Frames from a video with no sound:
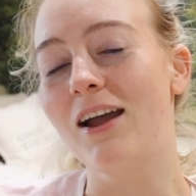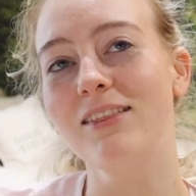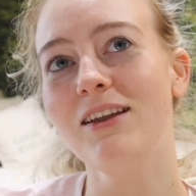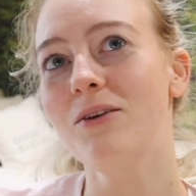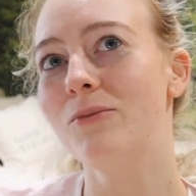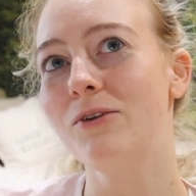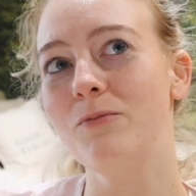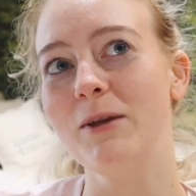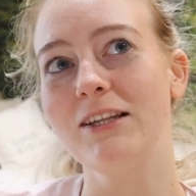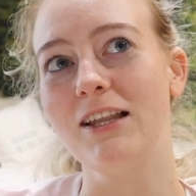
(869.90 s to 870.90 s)
think it would
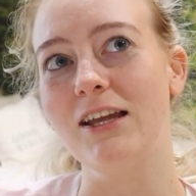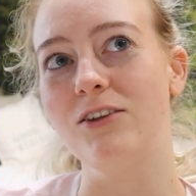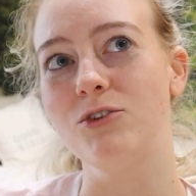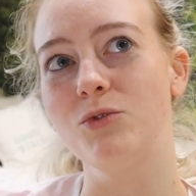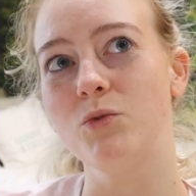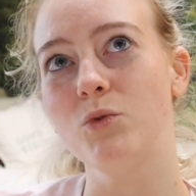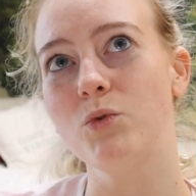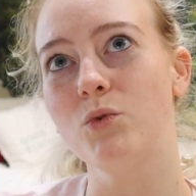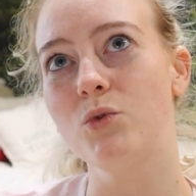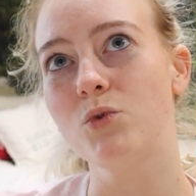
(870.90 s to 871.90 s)
have been like
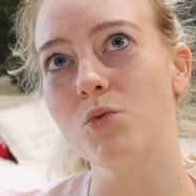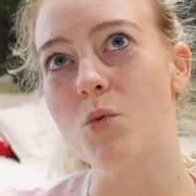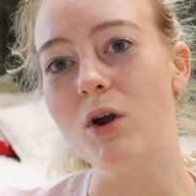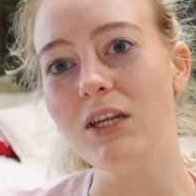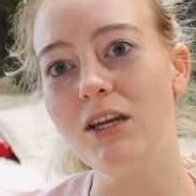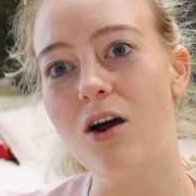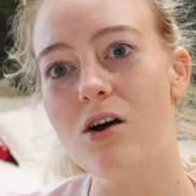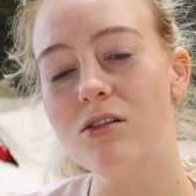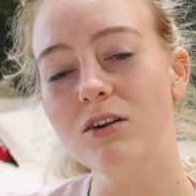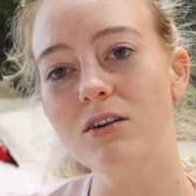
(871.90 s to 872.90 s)

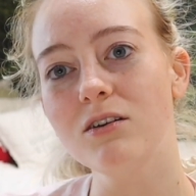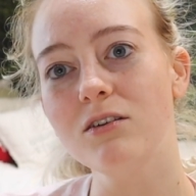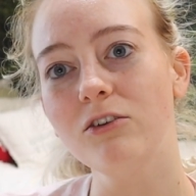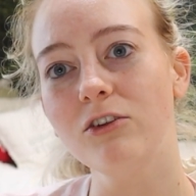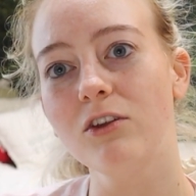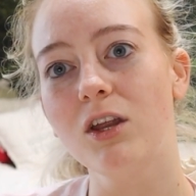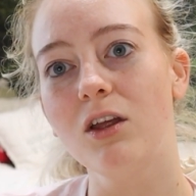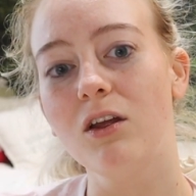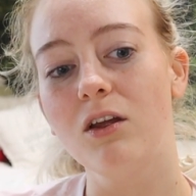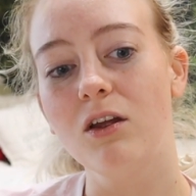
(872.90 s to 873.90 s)
$20,
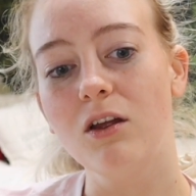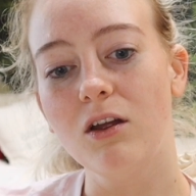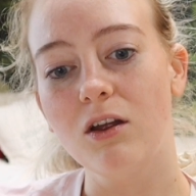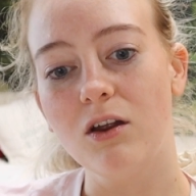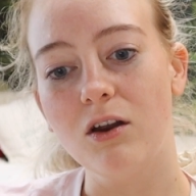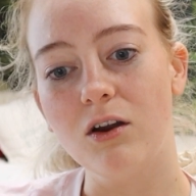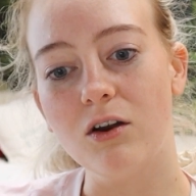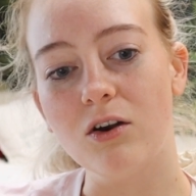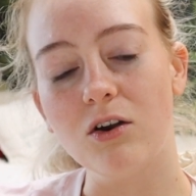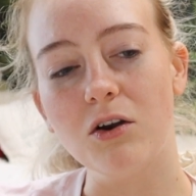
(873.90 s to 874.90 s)

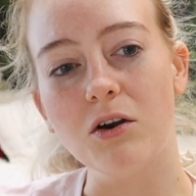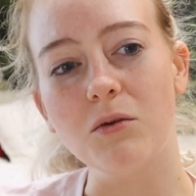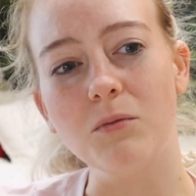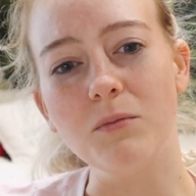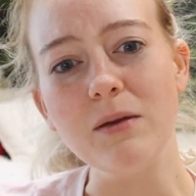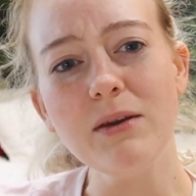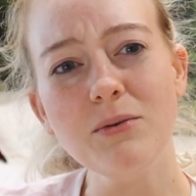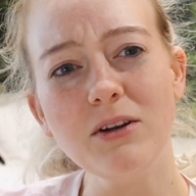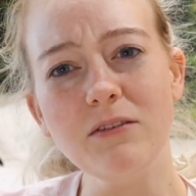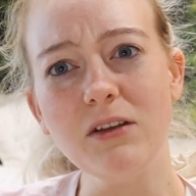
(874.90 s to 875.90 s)
or maybe it
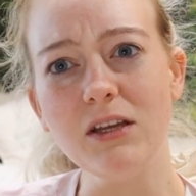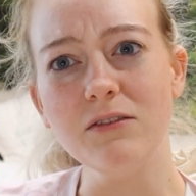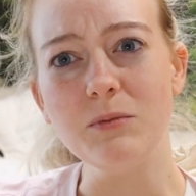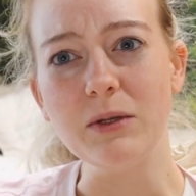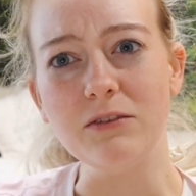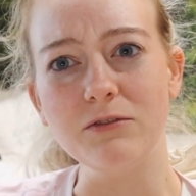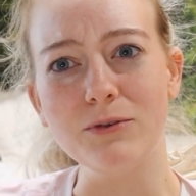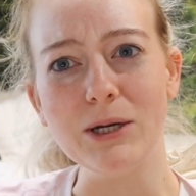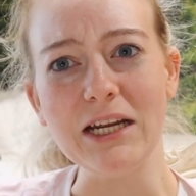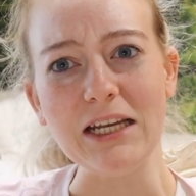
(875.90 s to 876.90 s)
would have even been
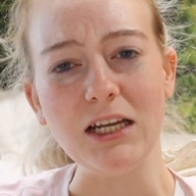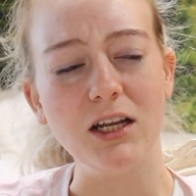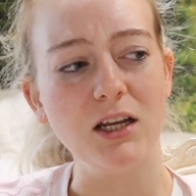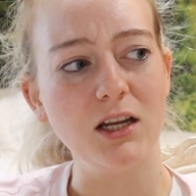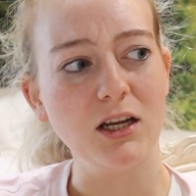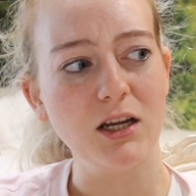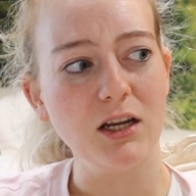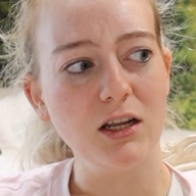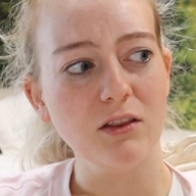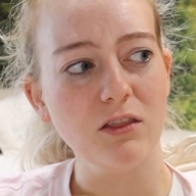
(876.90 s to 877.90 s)
free,
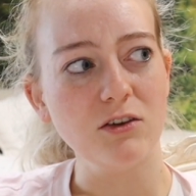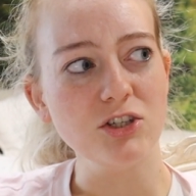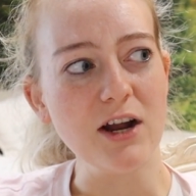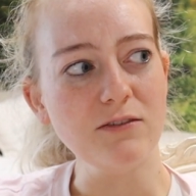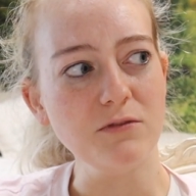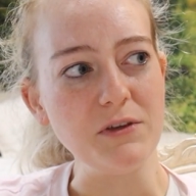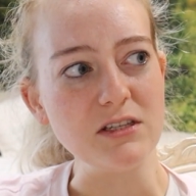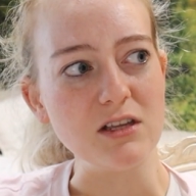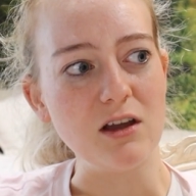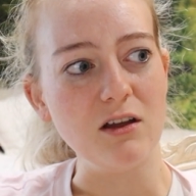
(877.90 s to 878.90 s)
the travel
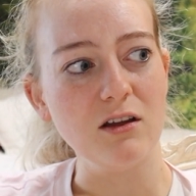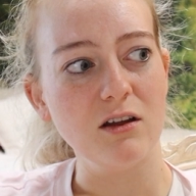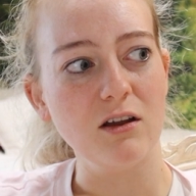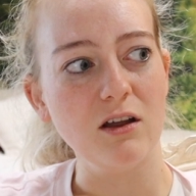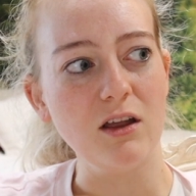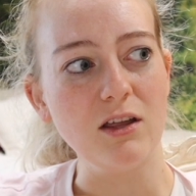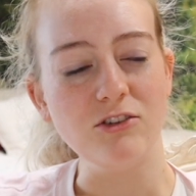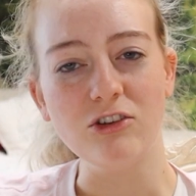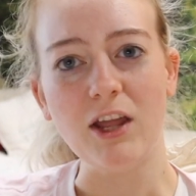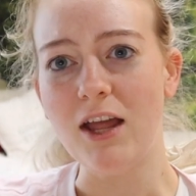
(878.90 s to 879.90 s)
visa.
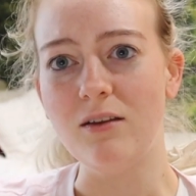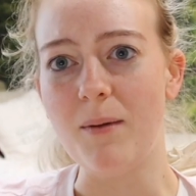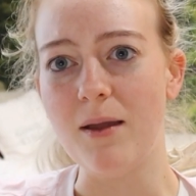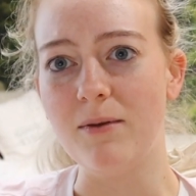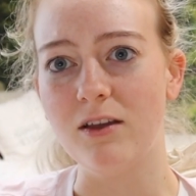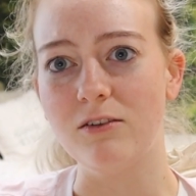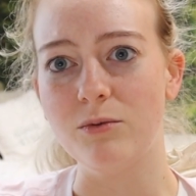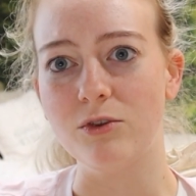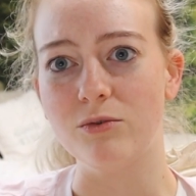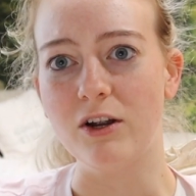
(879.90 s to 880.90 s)
It's just I had to pay because it
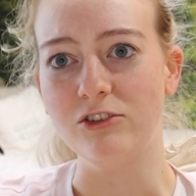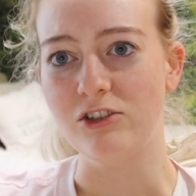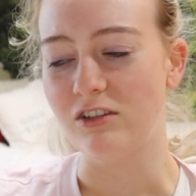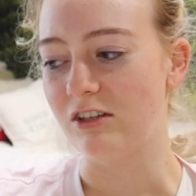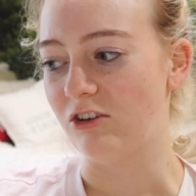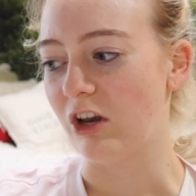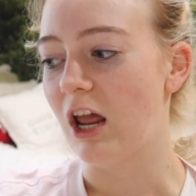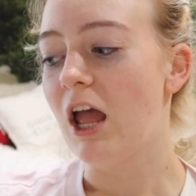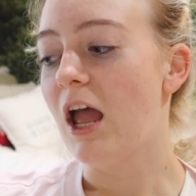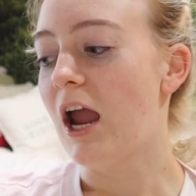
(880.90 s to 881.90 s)
was the rush decision.
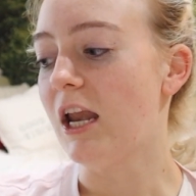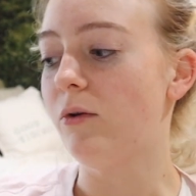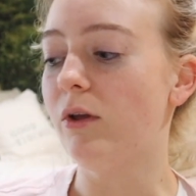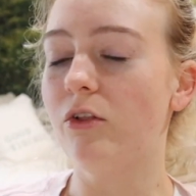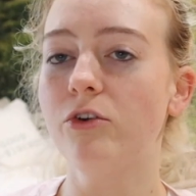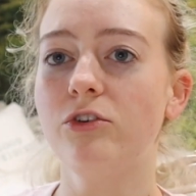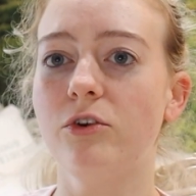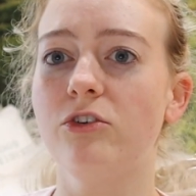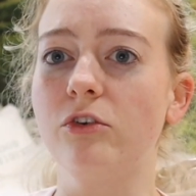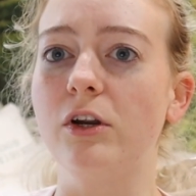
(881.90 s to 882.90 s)
Anyway, long
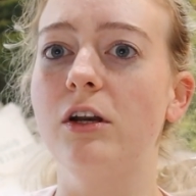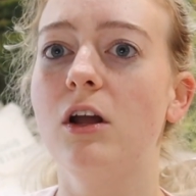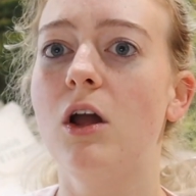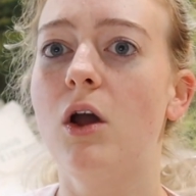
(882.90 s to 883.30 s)
story short,